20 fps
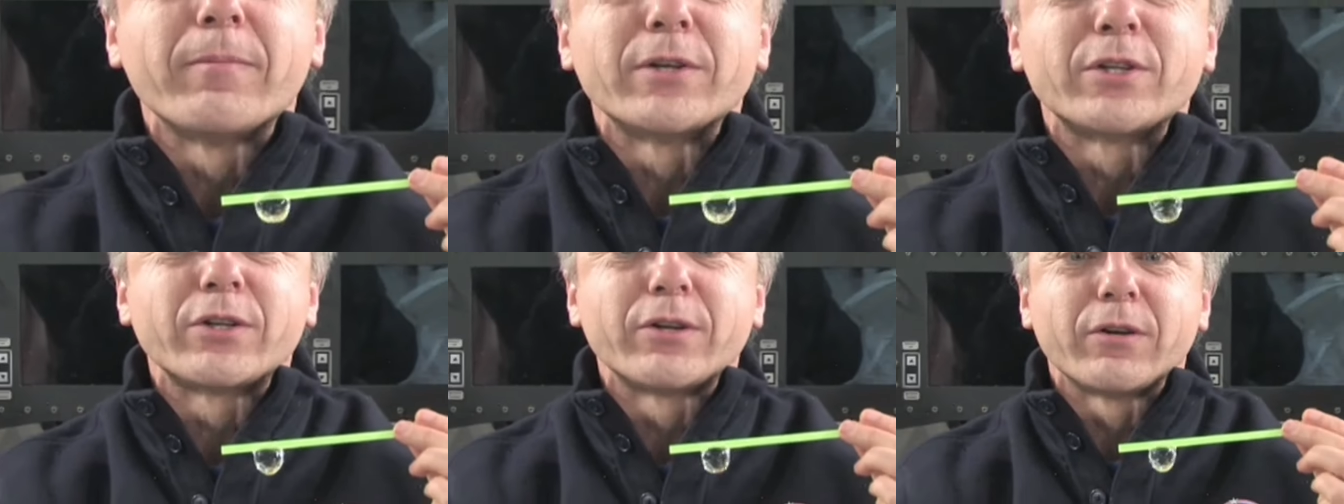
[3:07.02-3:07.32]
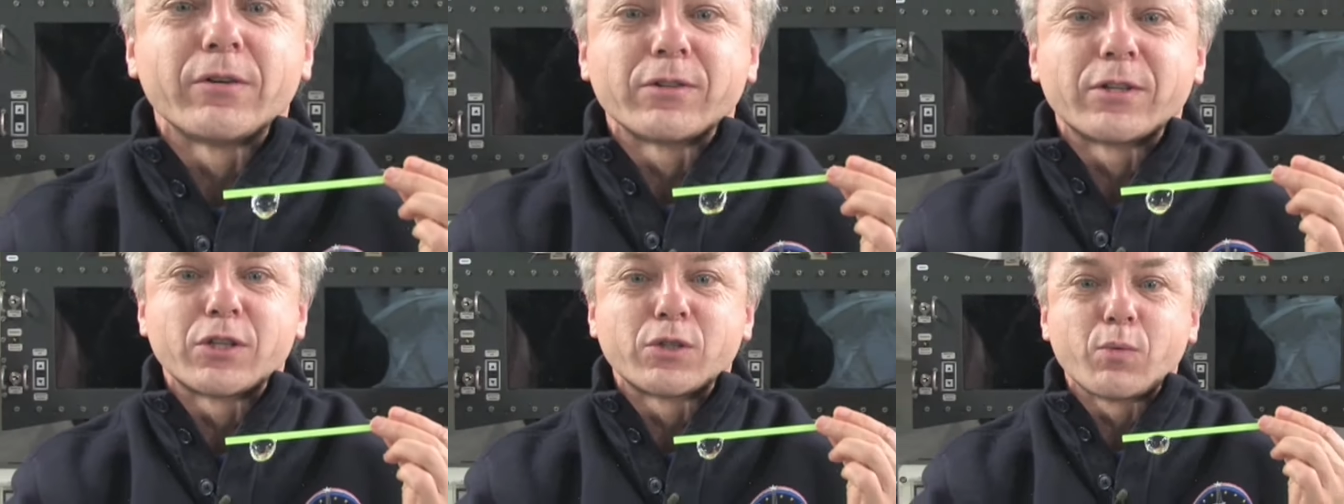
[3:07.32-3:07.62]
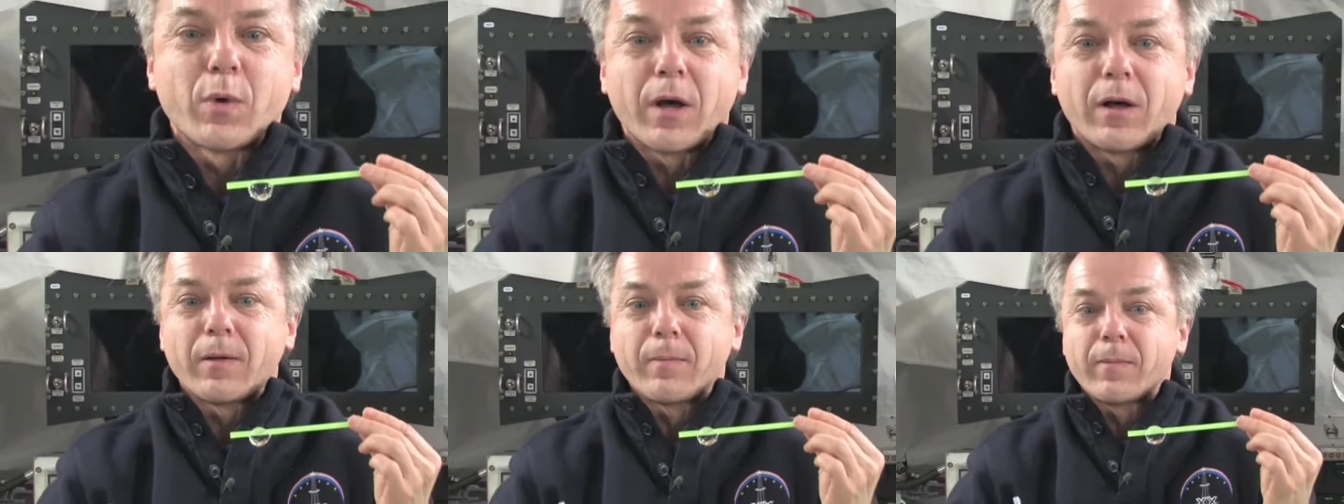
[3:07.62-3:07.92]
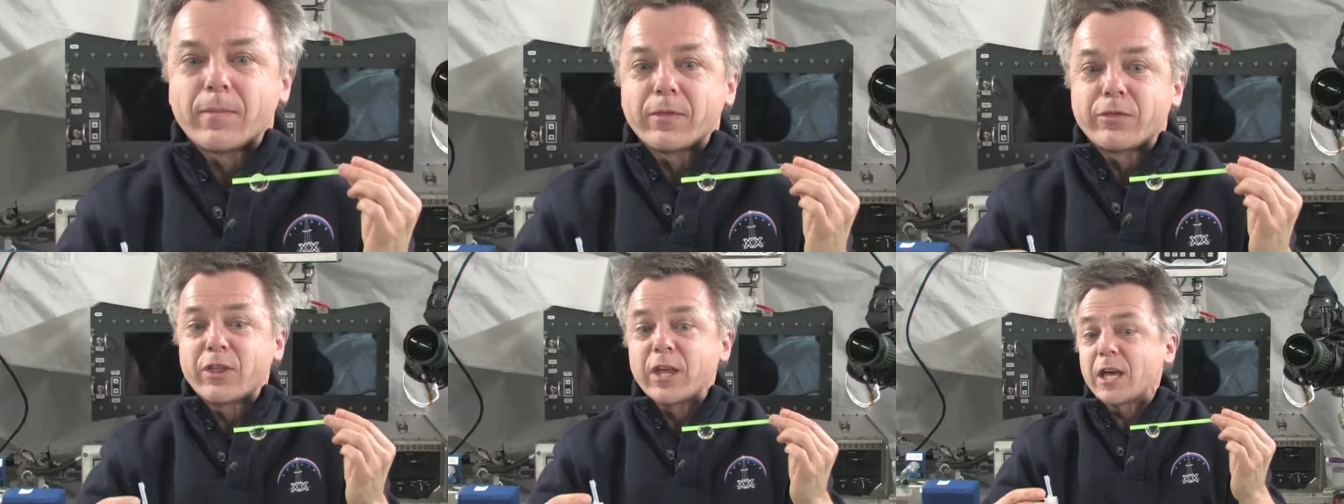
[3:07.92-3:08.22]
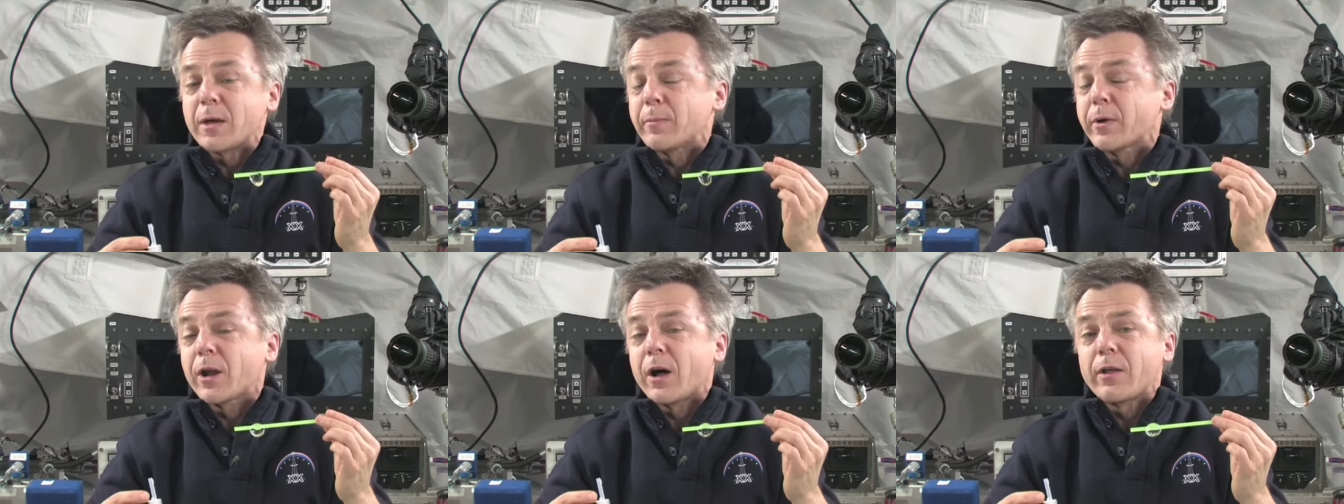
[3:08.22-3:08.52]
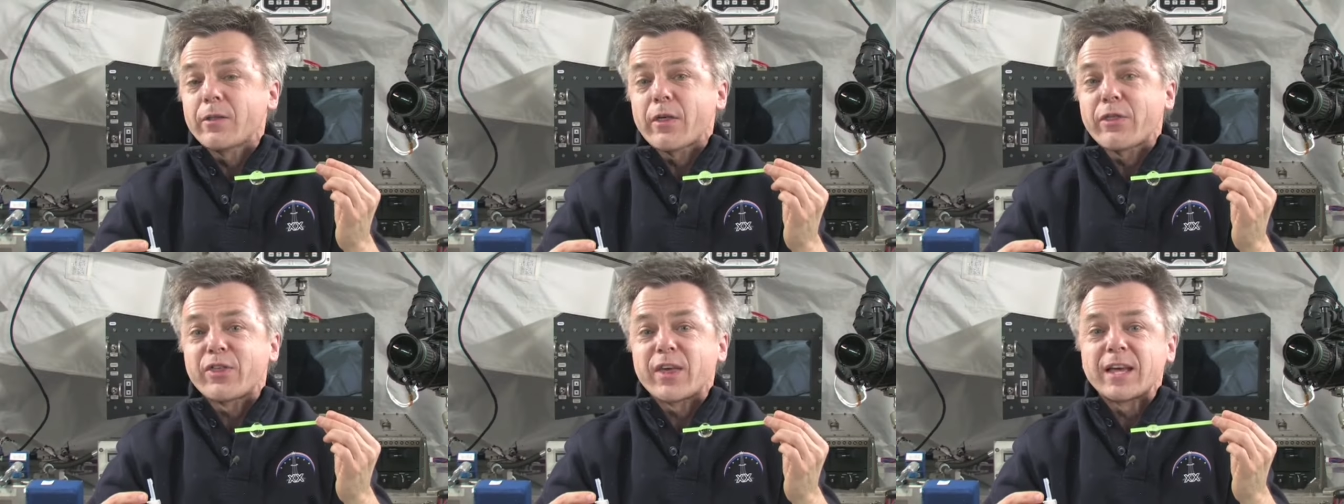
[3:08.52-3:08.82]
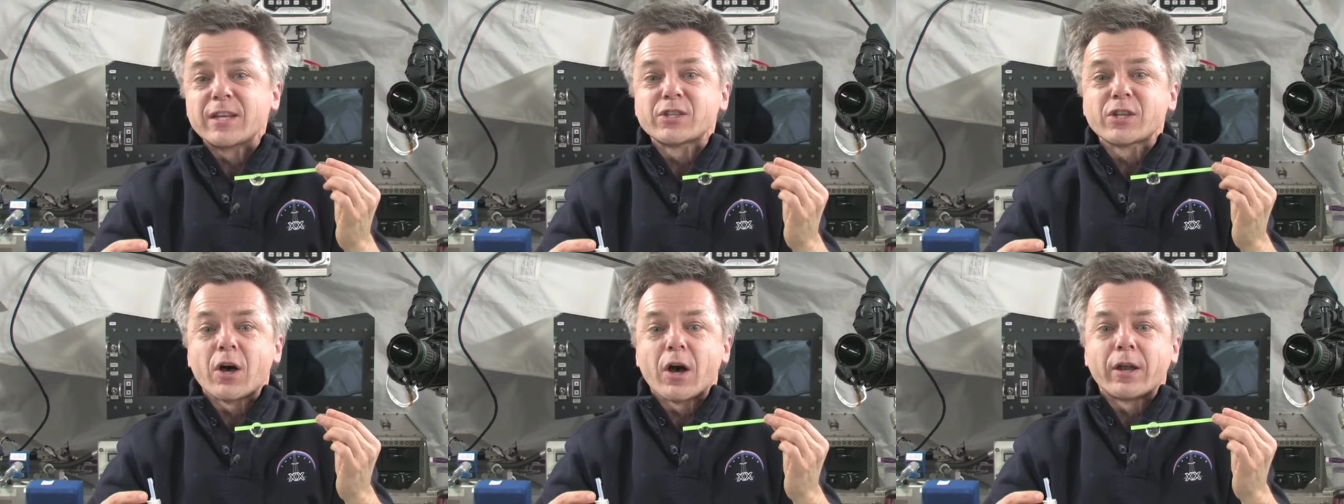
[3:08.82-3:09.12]
materials as well. Think about all the
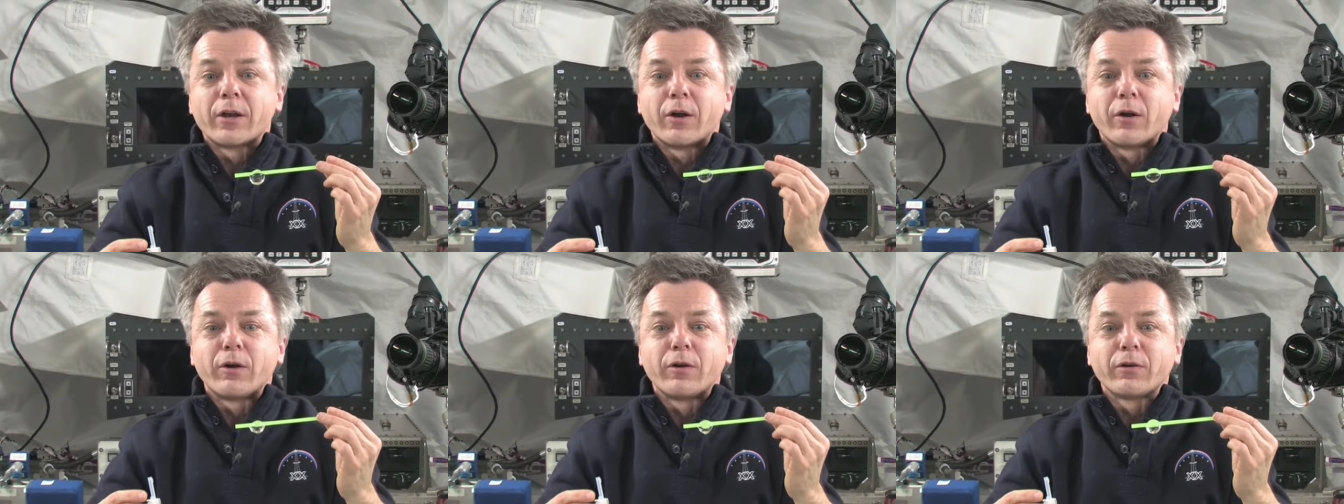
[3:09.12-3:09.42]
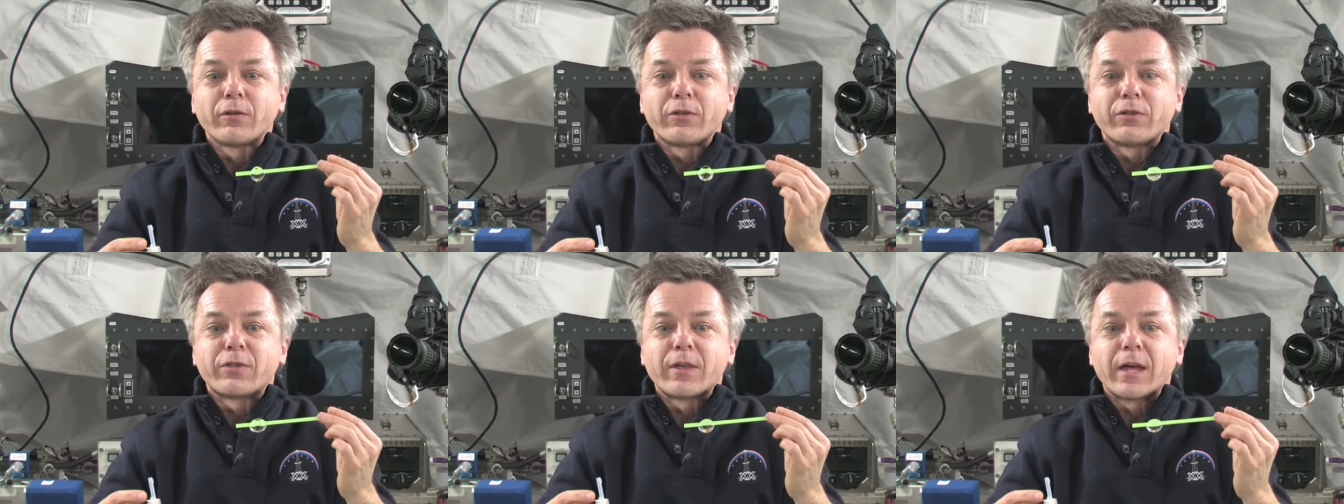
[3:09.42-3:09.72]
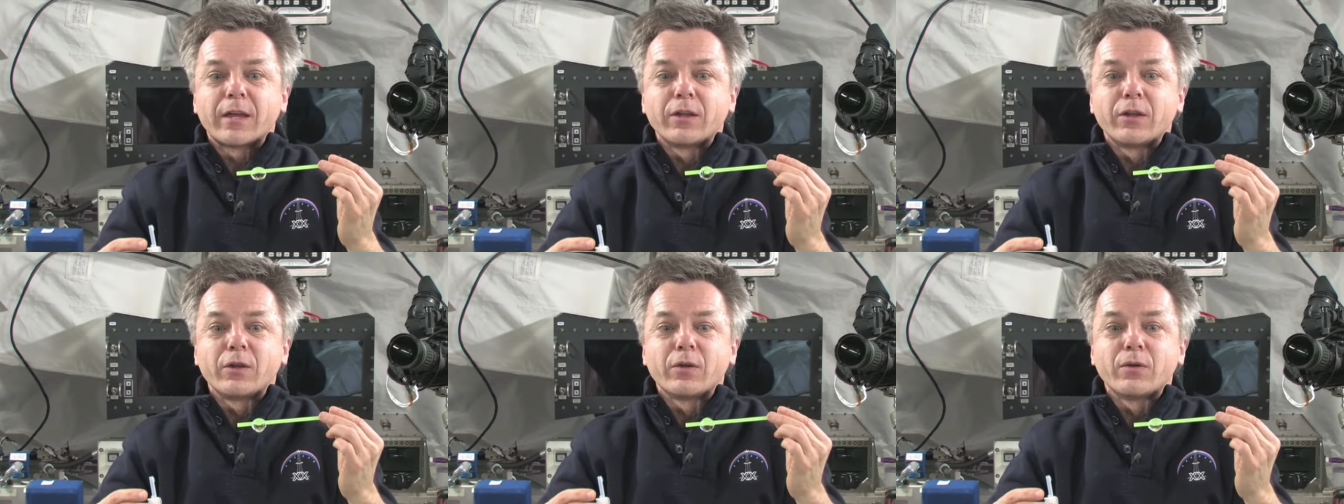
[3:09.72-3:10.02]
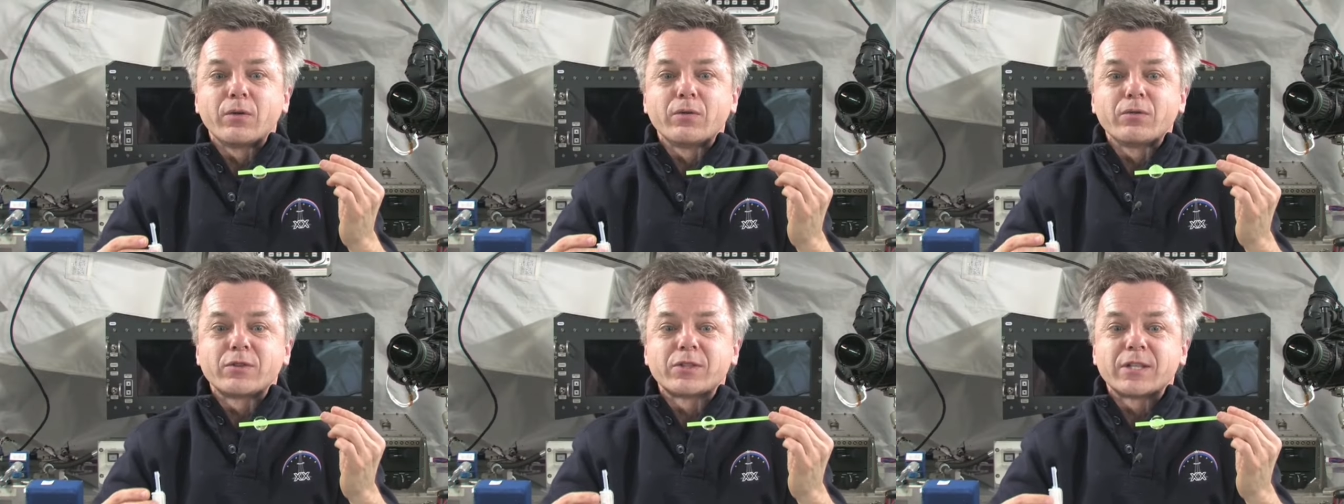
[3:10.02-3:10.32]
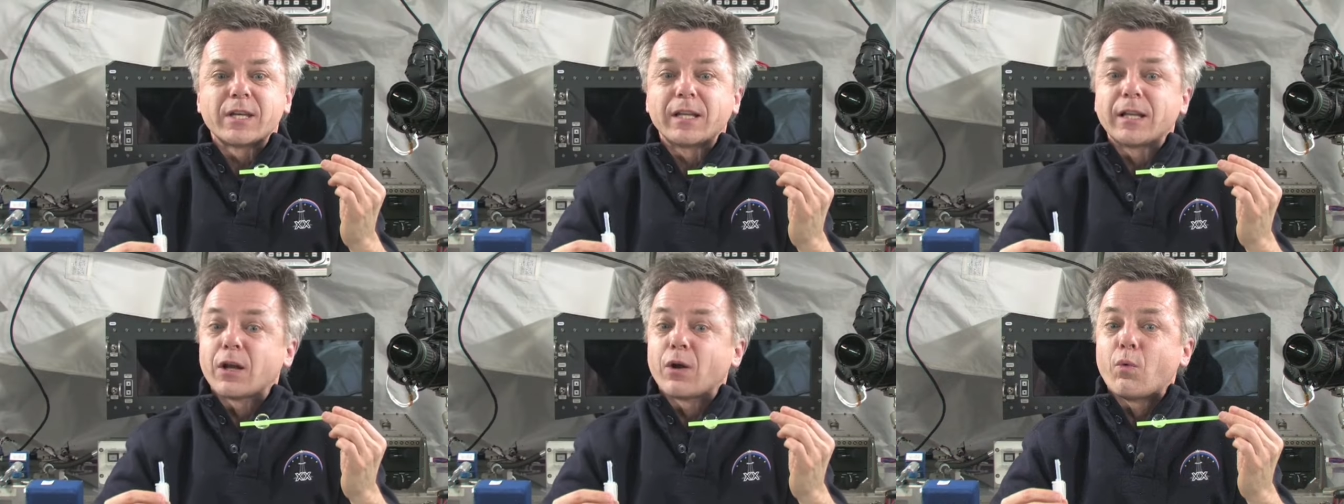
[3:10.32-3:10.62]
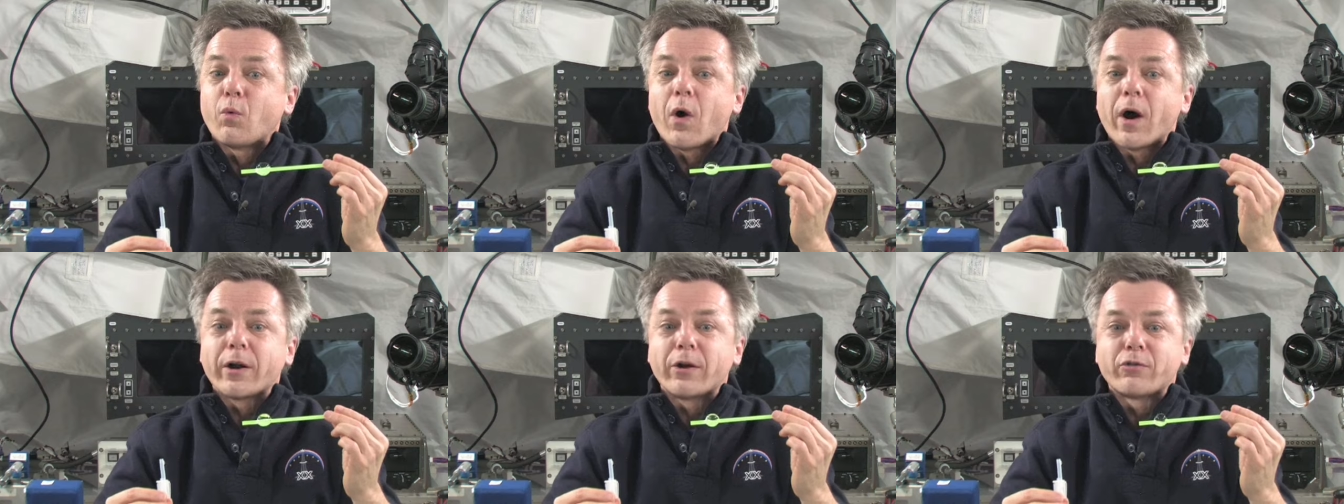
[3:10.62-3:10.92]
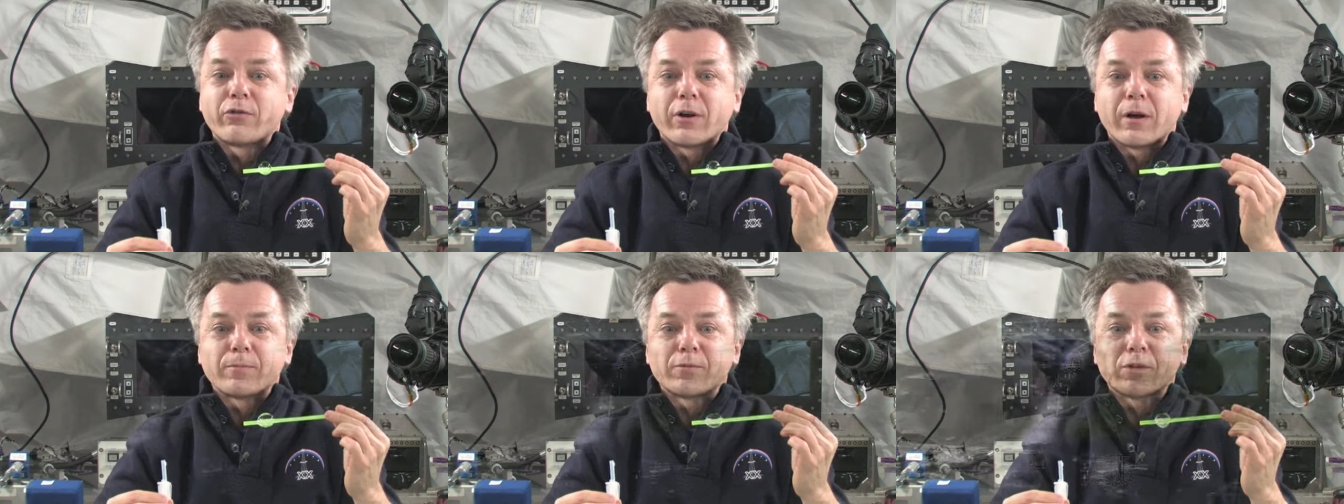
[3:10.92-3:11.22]
things on Earth that you see little water
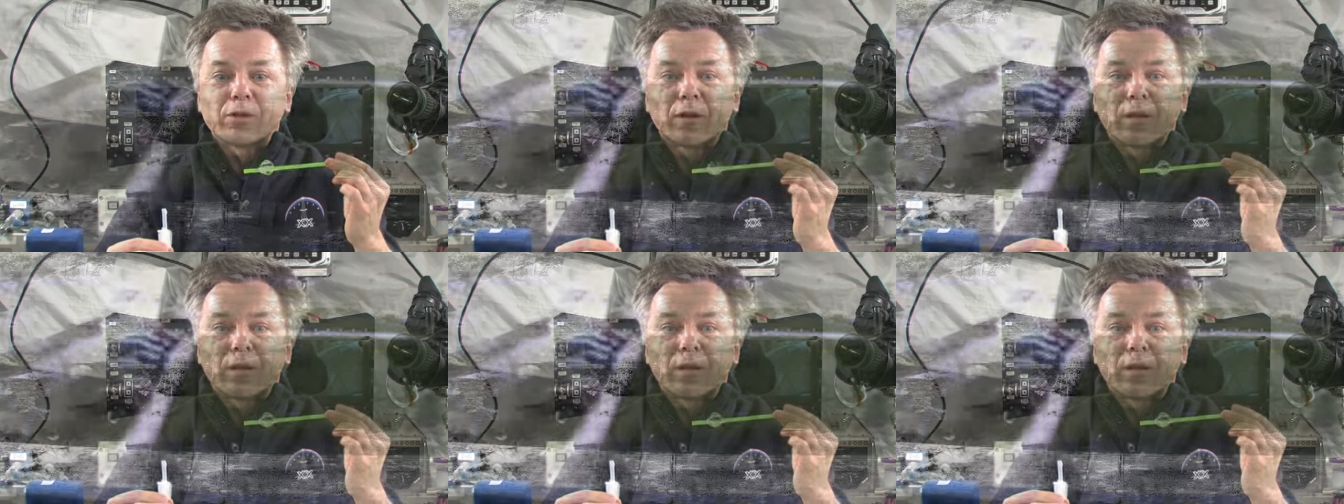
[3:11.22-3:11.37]
drops